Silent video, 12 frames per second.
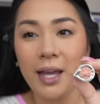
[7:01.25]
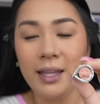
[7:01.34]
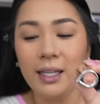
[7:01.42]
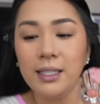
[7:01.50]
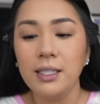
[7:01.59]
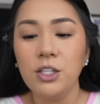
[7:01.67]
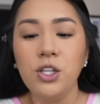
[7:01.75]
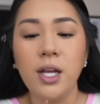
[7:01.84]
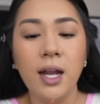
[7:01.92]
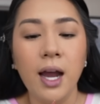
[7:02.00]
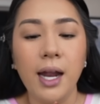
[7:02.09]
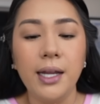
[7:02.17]
I think it's in the shade
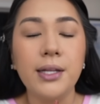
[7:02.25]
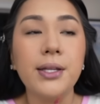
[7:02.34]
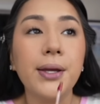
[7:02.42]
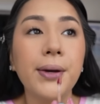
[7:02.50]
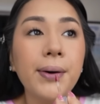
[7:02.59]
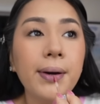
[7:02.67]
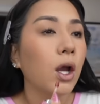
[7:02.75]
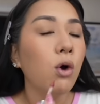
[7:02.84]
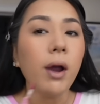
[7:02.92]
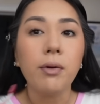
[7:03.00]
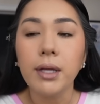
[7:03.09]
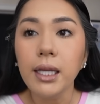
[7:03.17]
Honeydew. Oh,
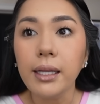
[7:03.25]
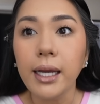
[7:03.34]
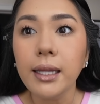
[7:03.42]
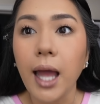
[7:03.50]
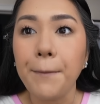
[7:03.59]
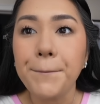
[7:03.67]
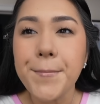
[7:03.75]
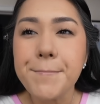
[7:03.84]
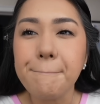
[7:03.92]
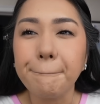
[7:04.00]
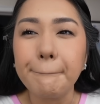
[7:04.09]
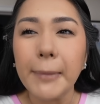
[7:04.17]
I really like that.
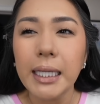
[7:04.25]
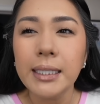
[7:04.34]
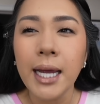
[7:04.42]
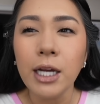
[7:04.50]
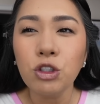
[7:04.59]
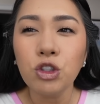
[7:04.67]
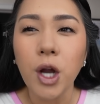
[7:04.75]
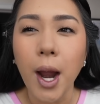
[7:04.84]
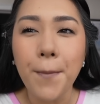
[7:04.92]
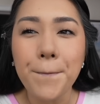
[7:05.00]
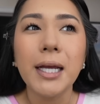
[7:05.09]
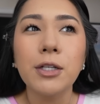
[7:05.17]
The
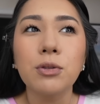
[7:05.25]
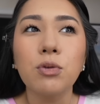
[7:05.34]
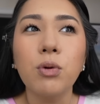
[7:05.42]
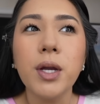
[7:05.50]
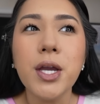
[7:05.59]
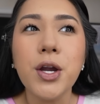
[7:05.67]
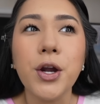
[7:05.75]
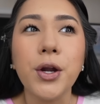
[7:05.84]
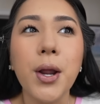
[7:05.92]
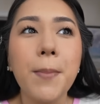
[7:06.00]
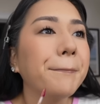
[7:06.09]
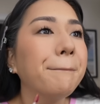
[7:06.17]
texture is
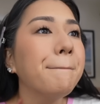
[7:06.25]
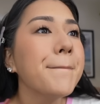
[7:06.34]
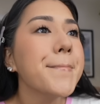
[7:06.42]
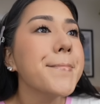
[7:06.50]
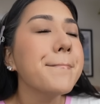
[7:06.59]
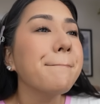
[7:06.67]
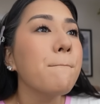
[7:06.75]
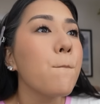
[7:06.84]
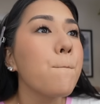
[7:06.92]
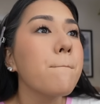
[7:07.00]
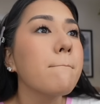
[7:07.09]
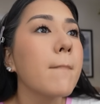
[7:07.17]
weird.
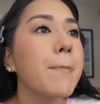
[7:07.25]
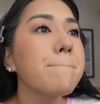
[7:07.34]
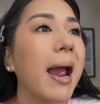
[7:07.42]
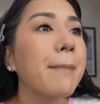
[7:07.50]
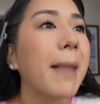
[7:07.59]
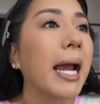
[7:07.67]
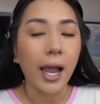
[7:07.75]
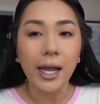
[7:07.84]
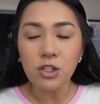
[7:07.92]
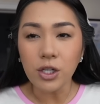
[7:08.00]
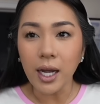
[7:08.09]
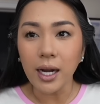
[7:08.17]
Mmm. I
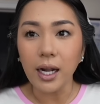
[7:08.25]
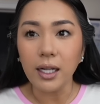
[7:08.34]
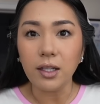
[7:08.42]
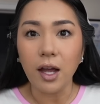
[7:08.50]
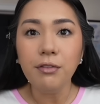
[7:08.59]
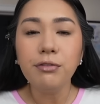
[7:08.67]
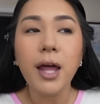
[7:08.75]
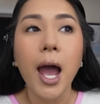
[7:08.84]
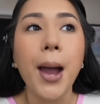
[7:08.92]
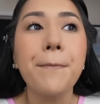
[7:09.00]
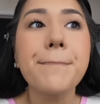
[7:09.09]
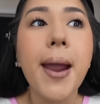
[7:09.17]
actually kind of love
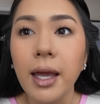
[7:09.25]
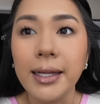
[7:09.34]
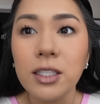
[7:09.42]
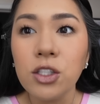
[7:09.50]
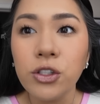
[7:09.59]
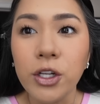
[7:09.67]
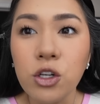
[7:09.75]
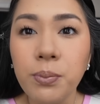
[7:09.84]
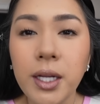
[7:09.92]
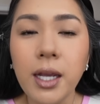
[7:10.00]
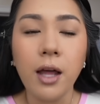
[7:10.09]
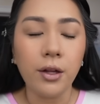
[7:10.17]
that. That's such a
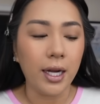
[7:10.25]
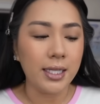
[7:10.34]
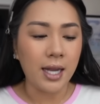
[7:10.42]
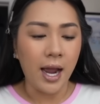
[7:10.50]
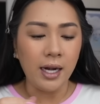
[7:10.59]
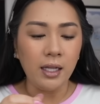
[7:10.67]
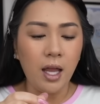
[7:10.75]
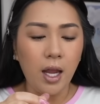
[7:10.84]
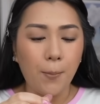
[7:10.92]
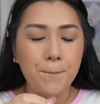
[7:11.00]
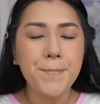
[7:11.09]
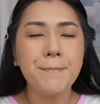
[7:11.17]
pretty color. It's kind of
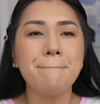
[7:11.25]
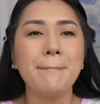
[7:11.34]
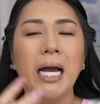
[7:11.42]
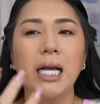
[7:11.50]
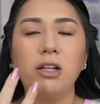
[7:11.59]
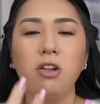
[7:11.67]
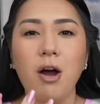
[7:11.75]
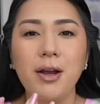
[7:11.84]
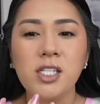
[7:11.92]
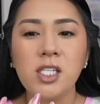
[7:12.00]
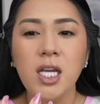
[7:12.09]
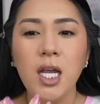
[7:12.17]
like
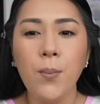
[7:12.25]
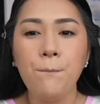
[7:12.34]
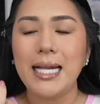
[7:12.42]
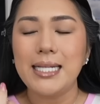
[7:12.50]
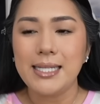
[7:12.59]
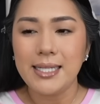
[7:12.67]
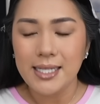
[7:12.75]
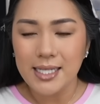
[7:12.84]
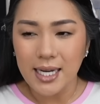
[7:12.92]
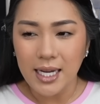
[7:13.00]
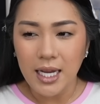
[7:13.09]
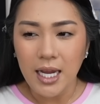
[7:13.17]
glossy and
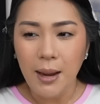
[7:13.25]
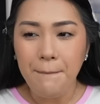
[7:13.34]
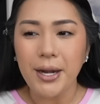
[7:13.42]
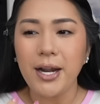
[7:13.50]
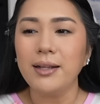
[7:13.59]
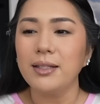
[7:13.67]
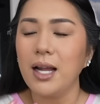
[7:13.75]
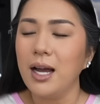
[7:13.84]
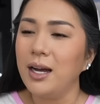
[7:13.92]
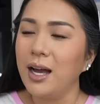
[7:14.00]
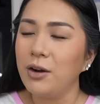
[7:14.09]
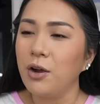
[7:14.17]
sticky, but not,
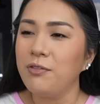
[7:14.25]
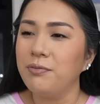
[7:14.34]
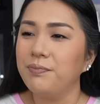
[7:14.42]
how do I,